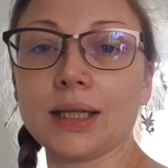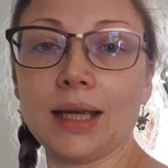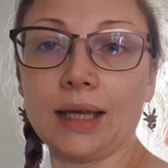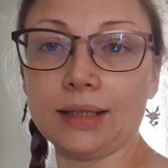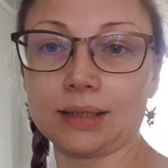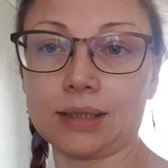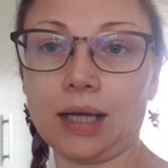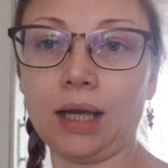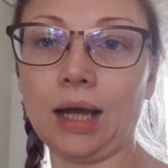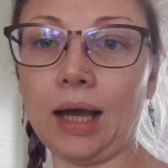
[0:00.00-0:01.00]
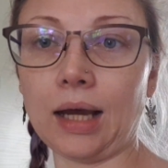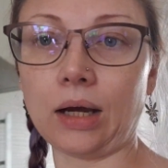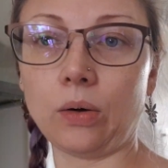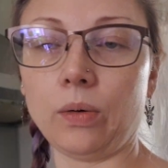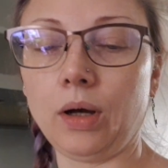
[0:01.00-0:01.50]
is
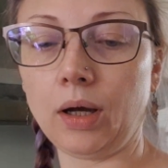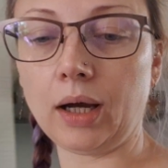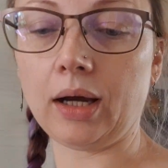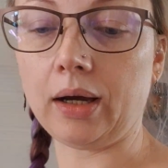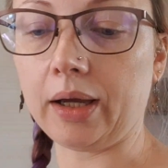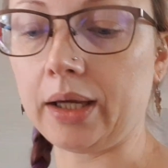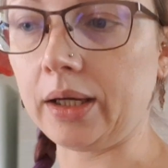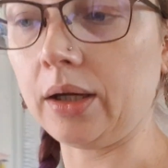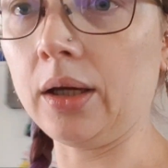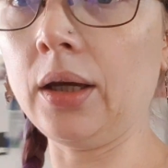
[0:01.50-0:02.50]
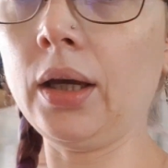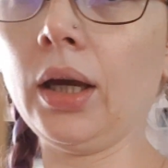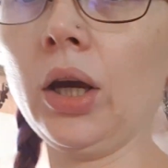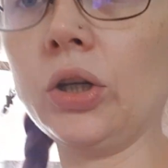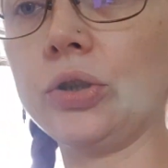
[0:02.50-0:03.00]
how I
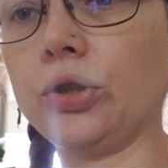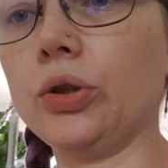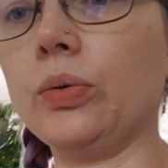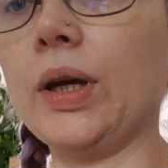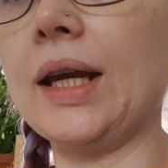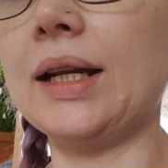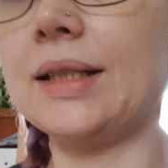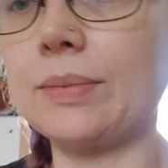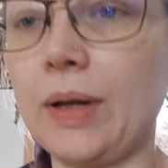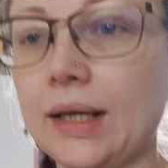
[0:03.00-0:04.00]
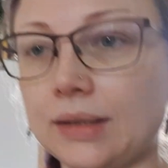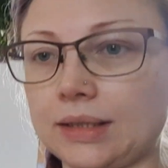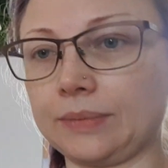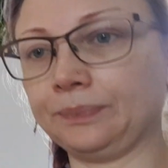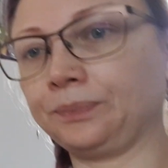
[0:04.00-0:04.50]
do Elin's
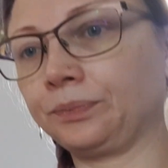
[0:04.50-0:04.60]
blends